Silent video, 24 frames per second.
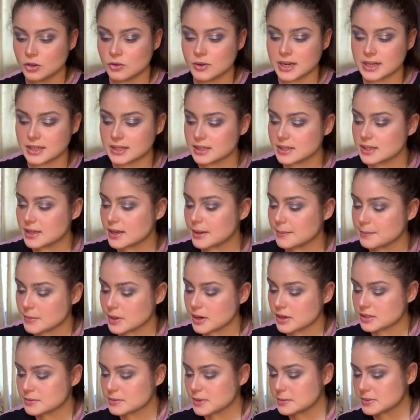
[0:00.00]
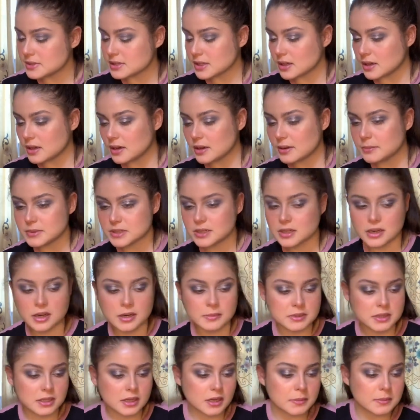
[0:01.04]
Alright, where is my mascara?
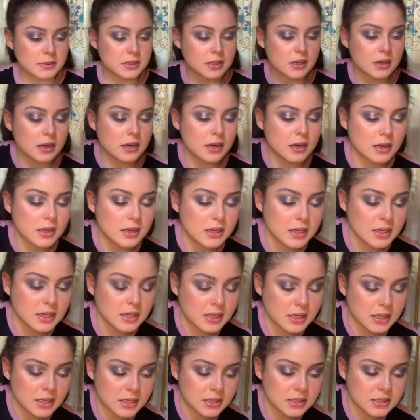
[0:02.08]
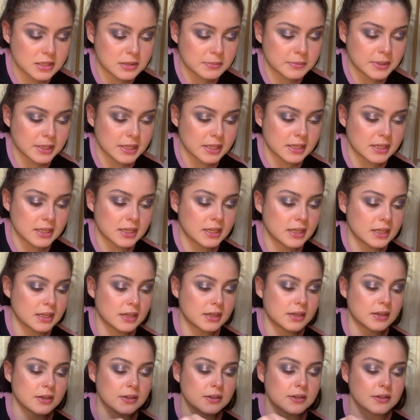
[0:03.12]
Mascara. This should be in
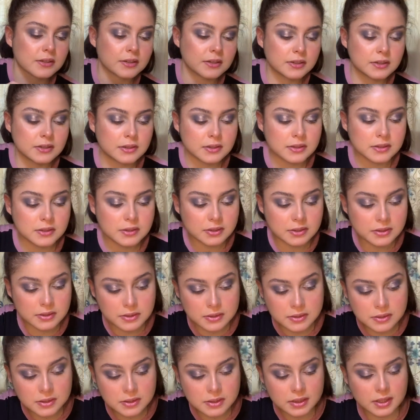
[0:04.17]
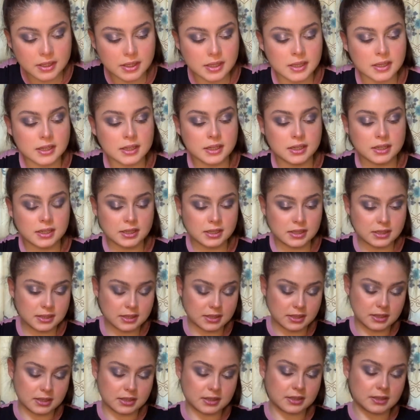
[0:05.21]
here. And it
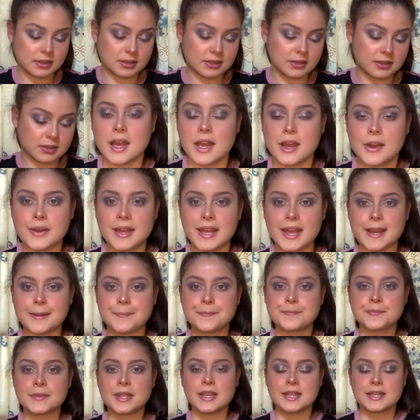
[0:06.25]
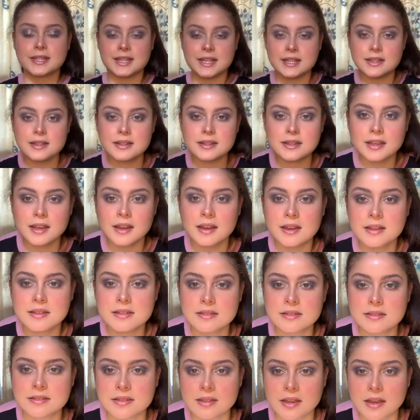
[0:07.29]
is. Okay, now that the eyes
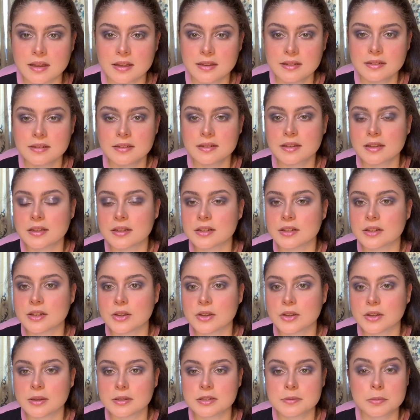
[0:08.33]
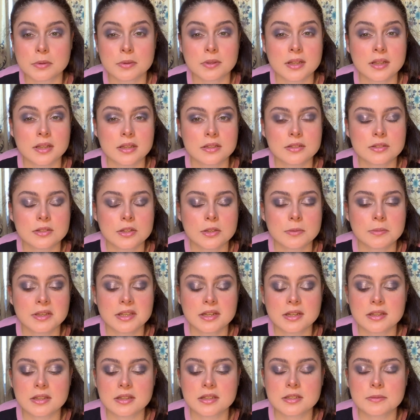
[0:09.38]
are done, I don't know, I should probably like zoom
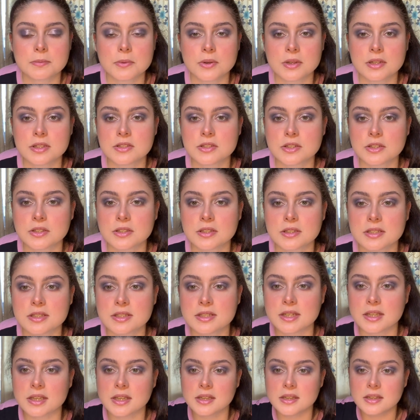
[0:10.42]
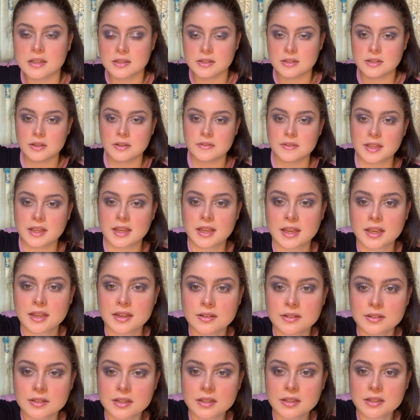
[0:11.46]
in at this point so you can see. I don't know if I can
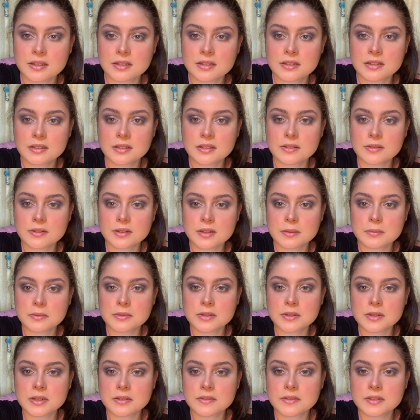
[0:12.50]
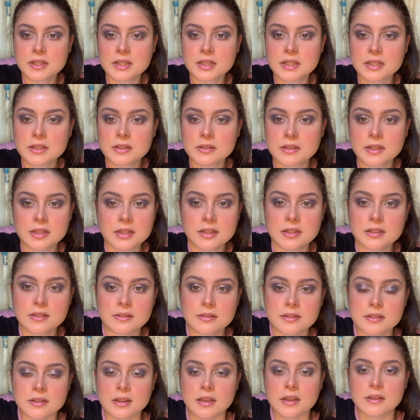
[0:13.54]
on here while I'm doing a video. I don't
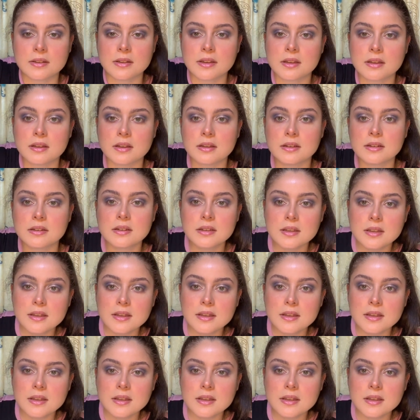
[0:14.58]
know, I can't.